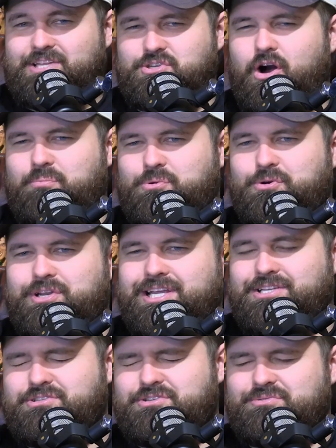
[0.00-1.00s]
Hopgood
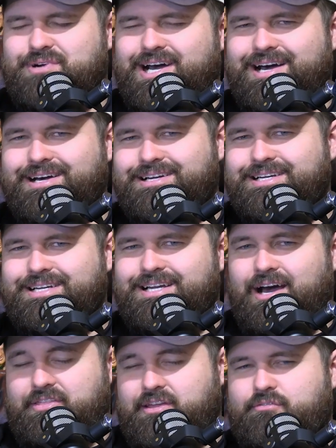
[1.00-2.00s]
into, I
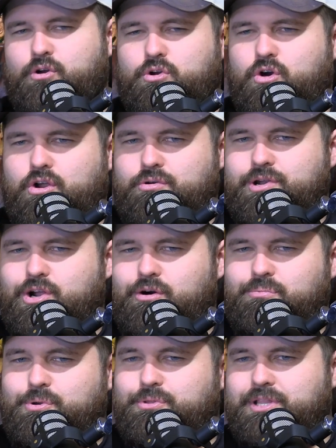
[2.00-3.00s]
think I've gone Cotter into
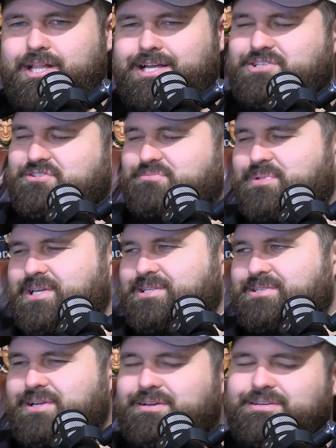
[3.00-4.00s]
Hopgood the last 2 picks,
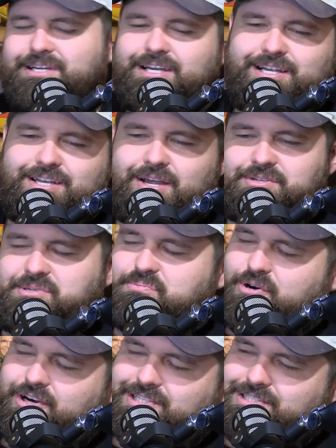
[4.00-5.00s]
so no
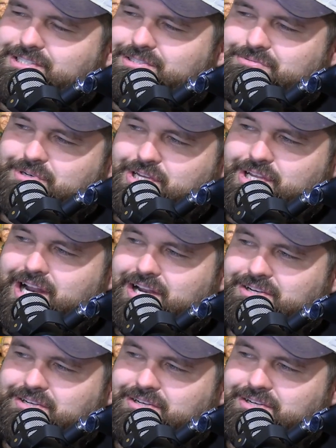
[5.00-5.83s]
surprises. What do you done?